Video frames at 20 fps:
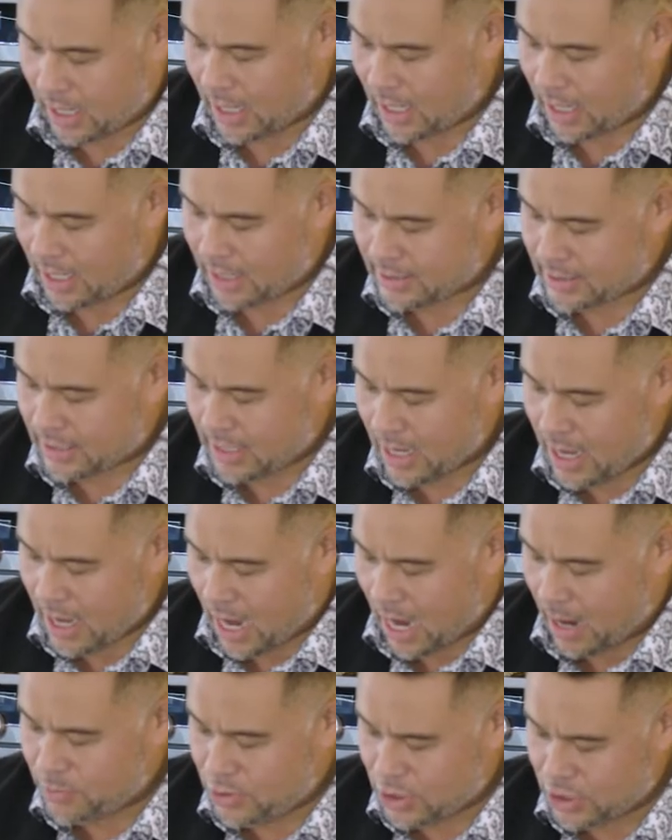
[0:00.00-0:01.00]
And
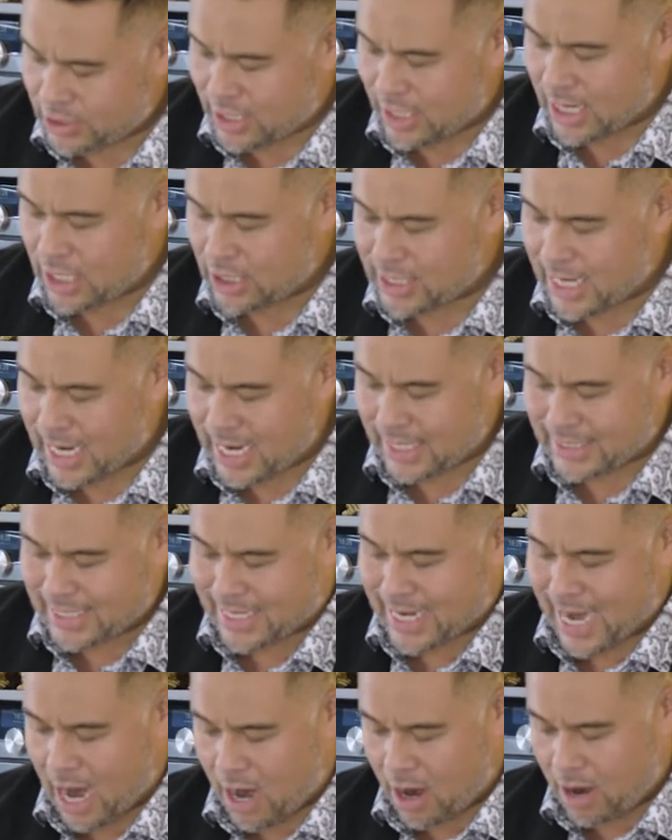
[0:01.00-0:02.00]
I'm just gonna get it to
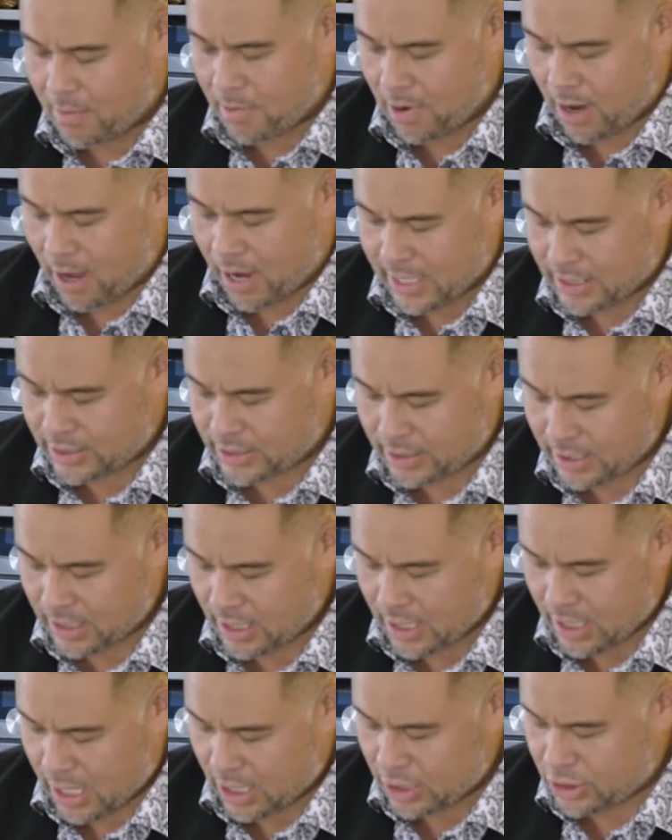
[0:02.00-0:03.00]

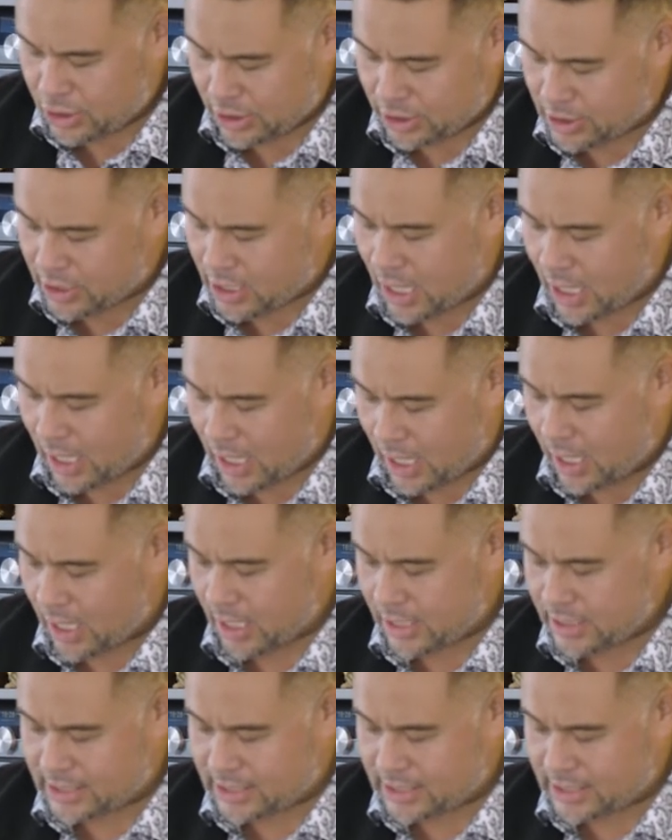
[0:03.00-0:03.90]
caramelize and just color and